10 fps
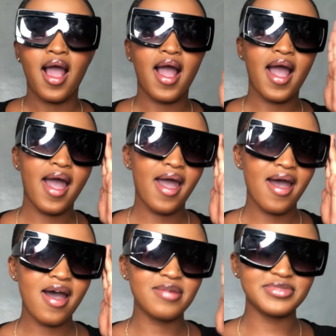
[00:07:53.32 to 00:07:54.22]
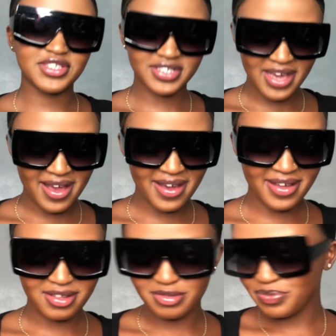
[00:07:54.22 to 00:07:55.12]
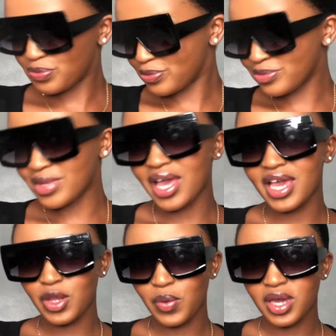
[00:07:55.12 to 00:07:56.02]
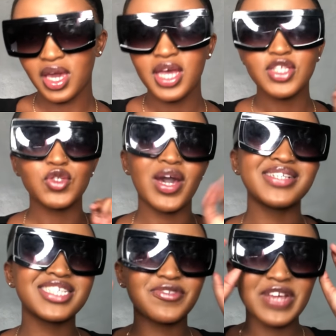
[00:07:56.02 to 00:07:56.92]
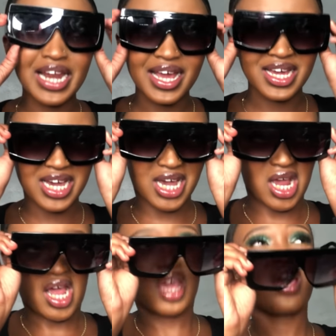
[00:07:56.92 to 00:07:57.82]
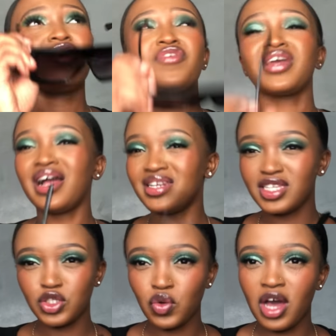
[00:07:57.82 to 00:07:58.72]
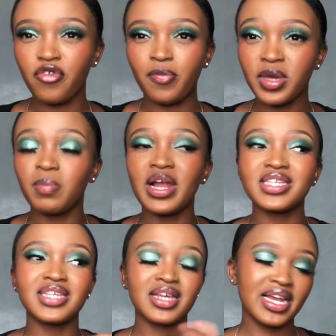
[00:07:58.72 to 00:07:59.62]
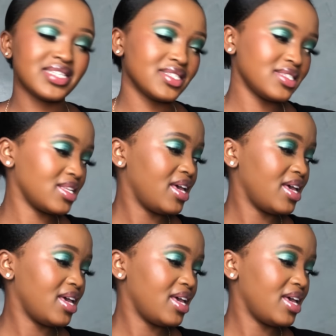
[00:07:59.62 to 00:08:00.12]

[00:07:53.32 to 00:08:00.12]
Ciao. Anyway, so I just feel like every girl needs to have big black sunglasses.